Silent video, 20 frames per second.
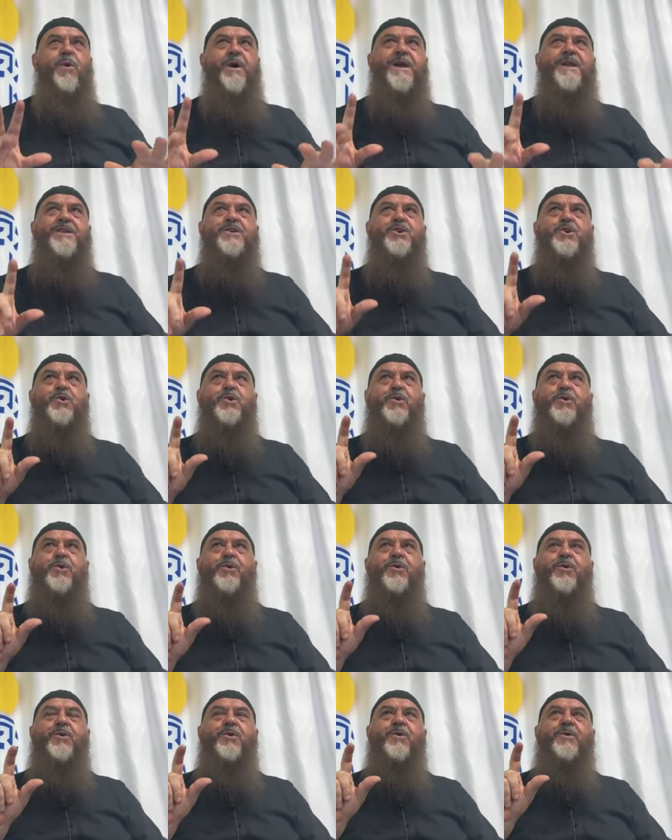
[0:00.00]
When
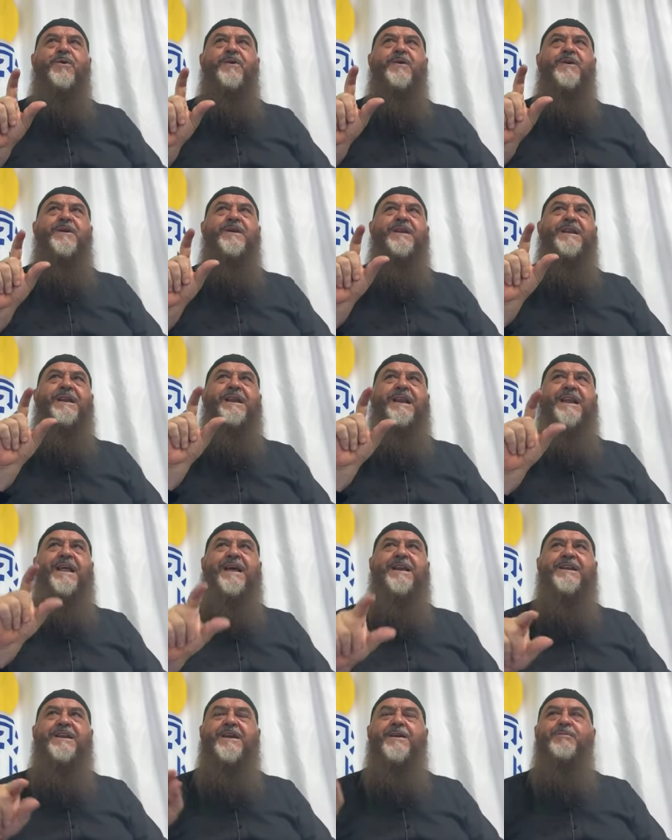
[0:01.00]
you
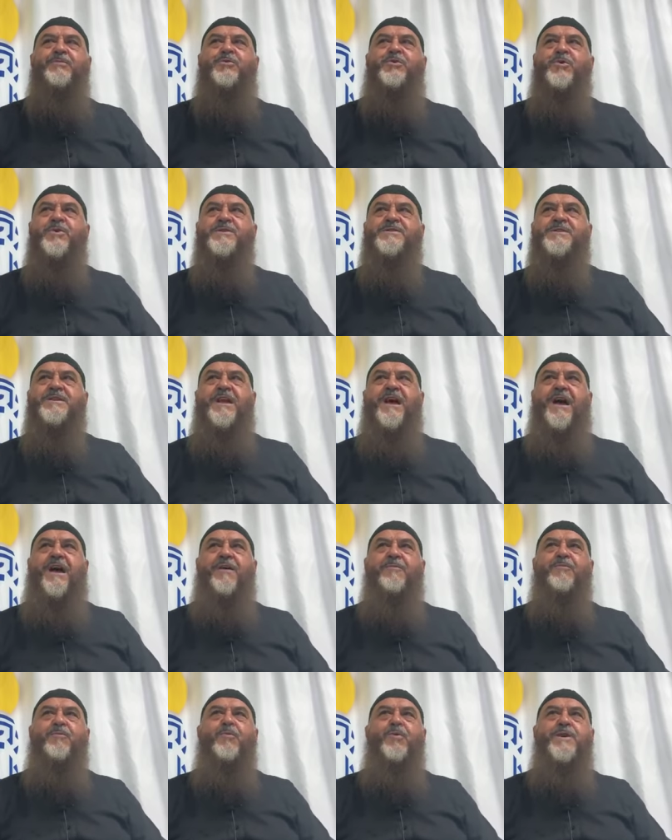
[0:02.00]
led him to
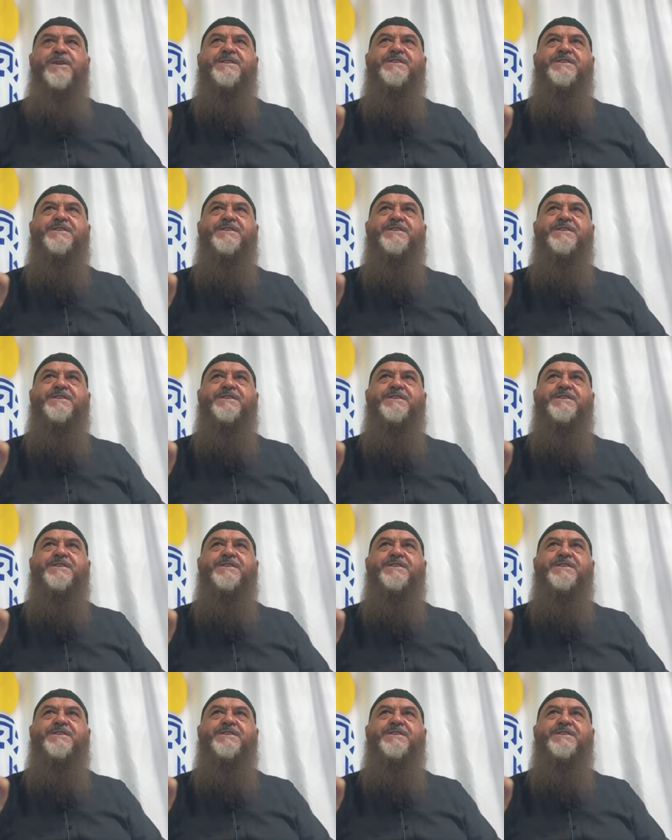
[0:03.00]
Islam,